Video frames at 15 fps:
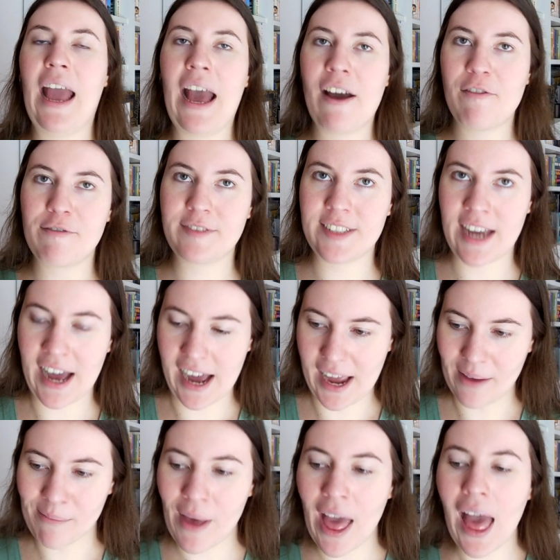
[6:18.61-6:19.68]
have
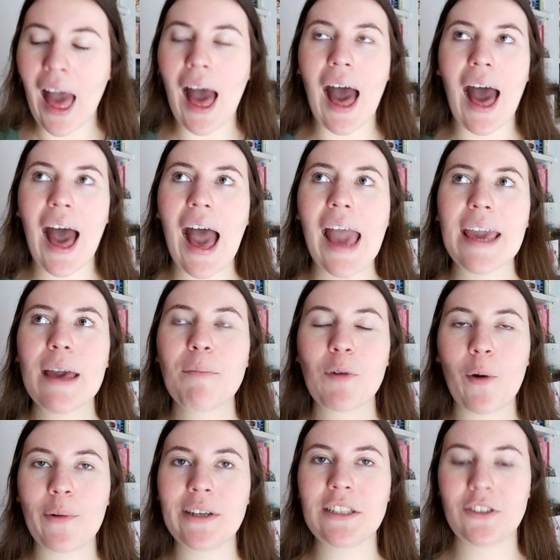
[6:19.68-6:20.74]
time, I am
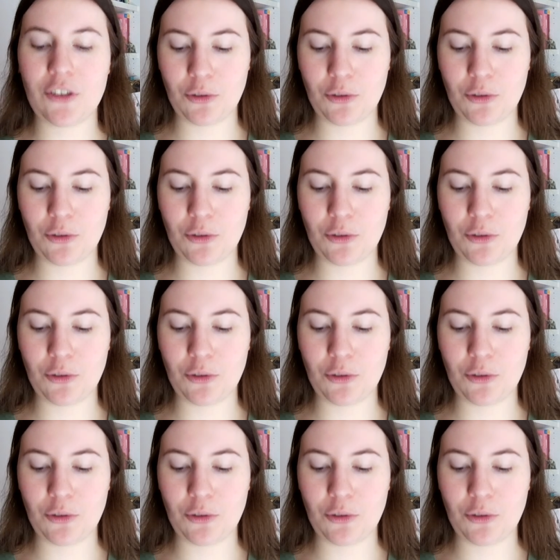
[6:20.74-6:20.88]
going